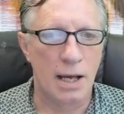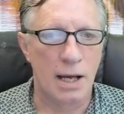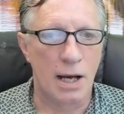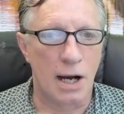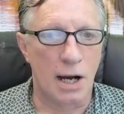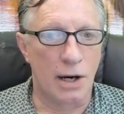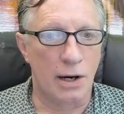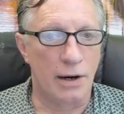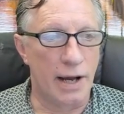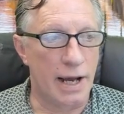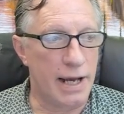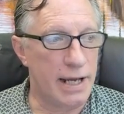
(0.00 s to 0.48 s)

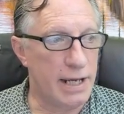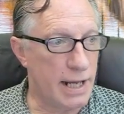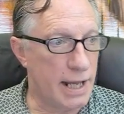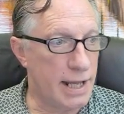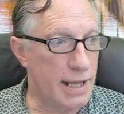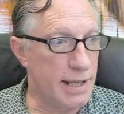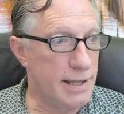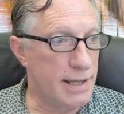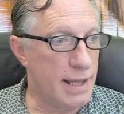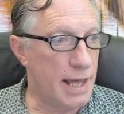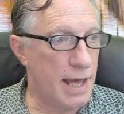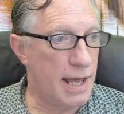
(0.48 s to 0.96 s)
All right,
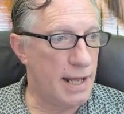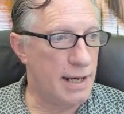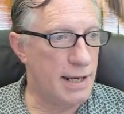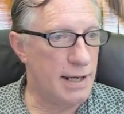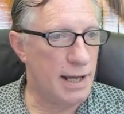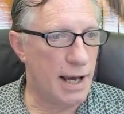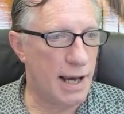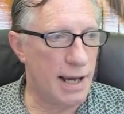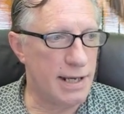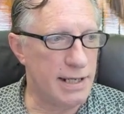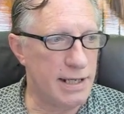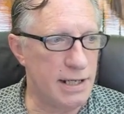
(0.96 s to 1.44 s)
and
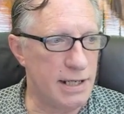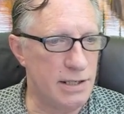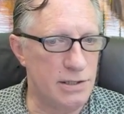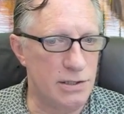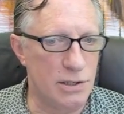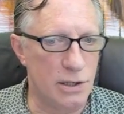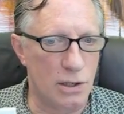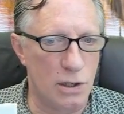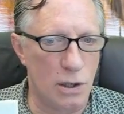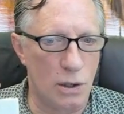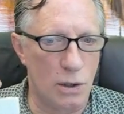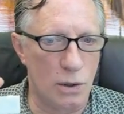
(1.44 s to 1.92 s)
then I need
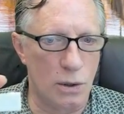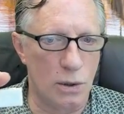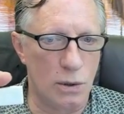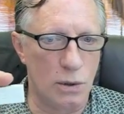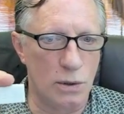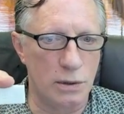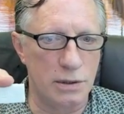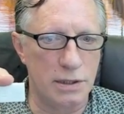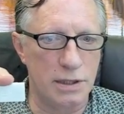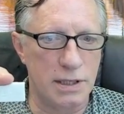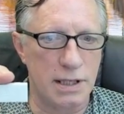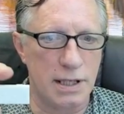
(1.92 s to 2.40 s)
to
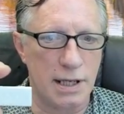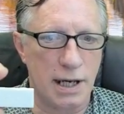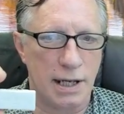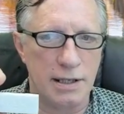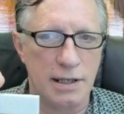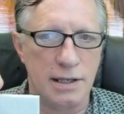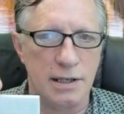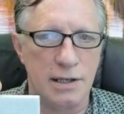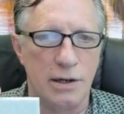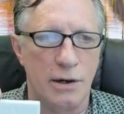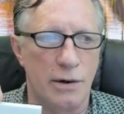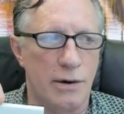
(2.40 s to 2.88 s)
hold, uh,
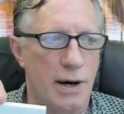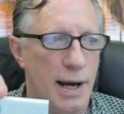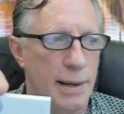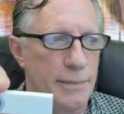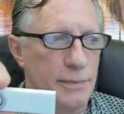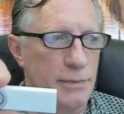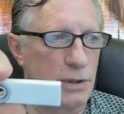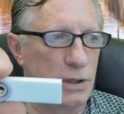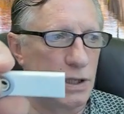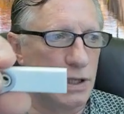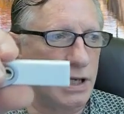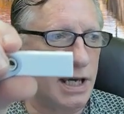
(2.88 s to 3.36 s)
you know,
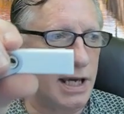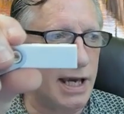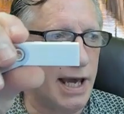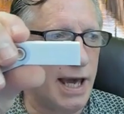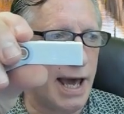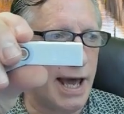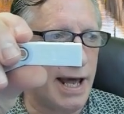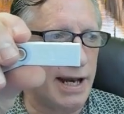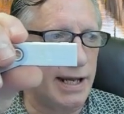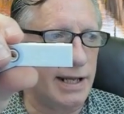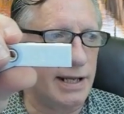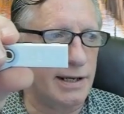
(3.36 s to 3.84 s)
I'm looking
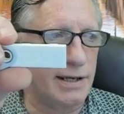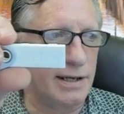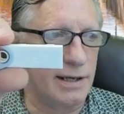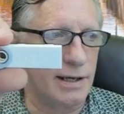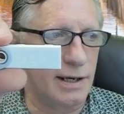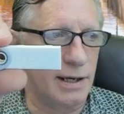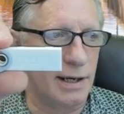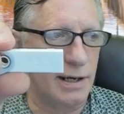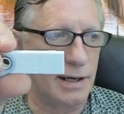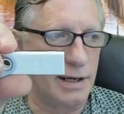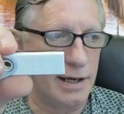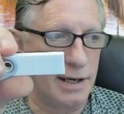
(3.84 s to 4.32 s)
at it
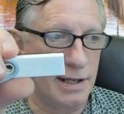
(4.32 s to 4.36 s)
uh,